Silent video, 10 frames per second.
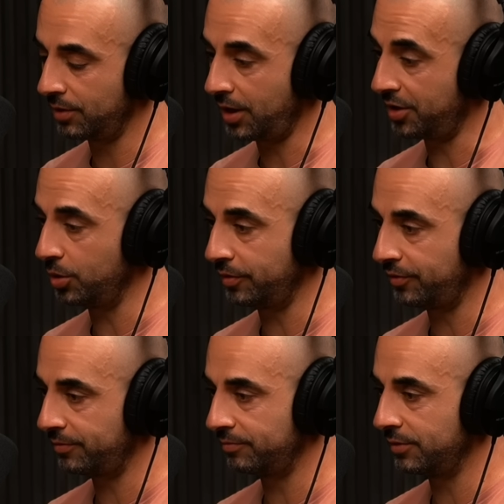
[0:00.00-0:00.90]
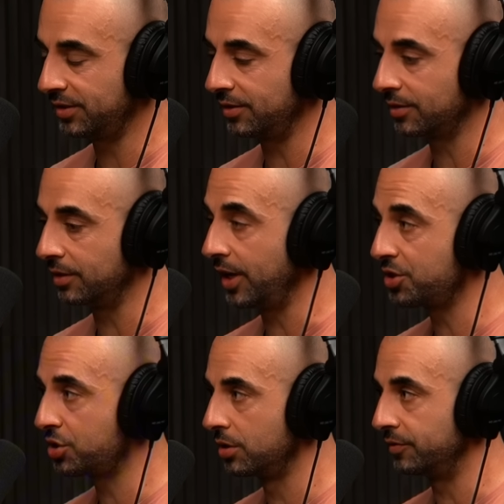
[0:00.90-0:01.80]
know if this is
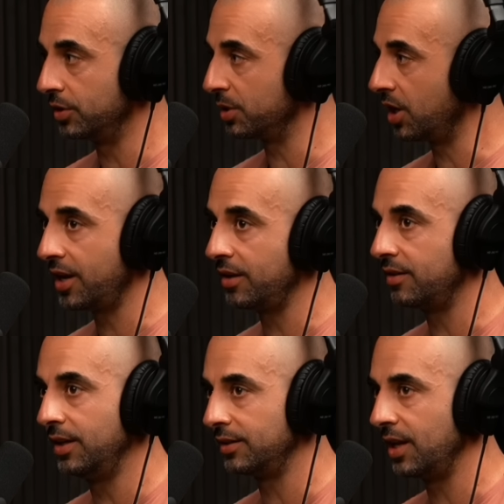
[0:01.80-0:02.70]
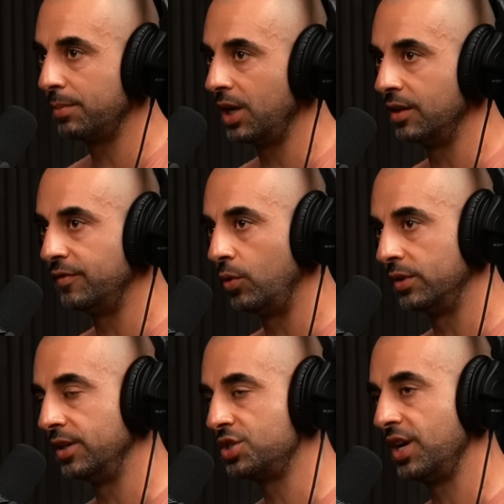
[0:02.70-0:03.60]
conventional view, but I don't think they're playing
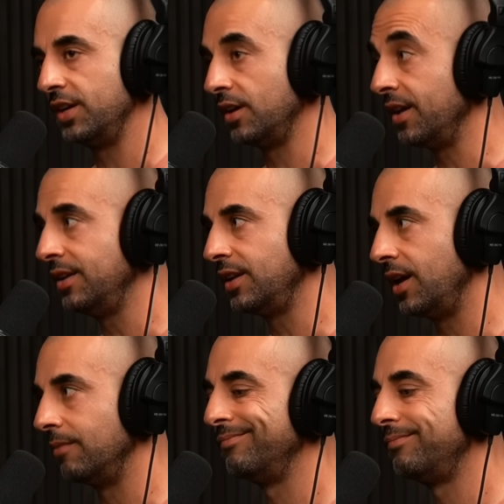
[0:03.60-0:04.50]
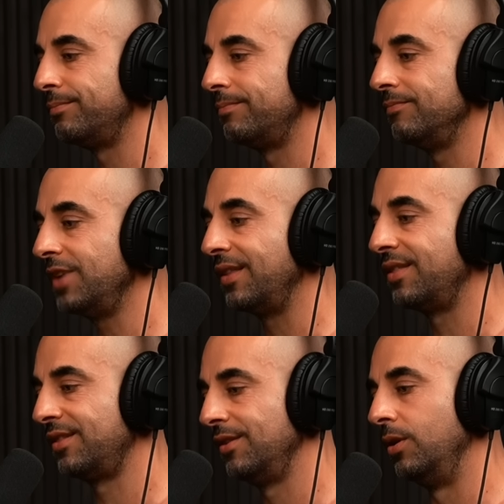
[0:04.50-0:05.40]
4D chess. I think they
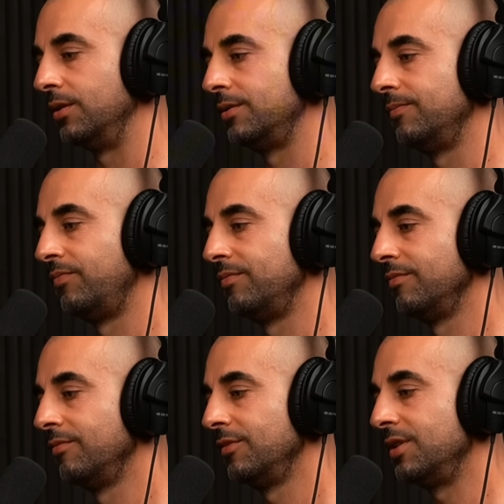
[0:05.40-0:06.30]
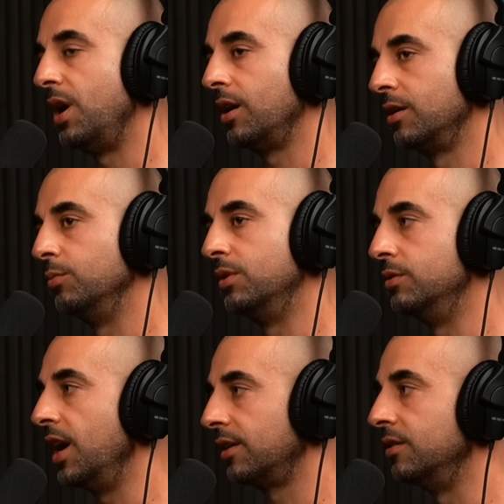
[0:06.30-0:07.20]
thought the market would
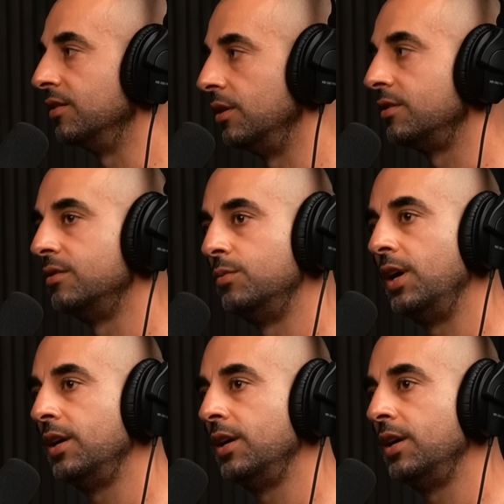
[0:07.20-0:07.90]
react in a certain way.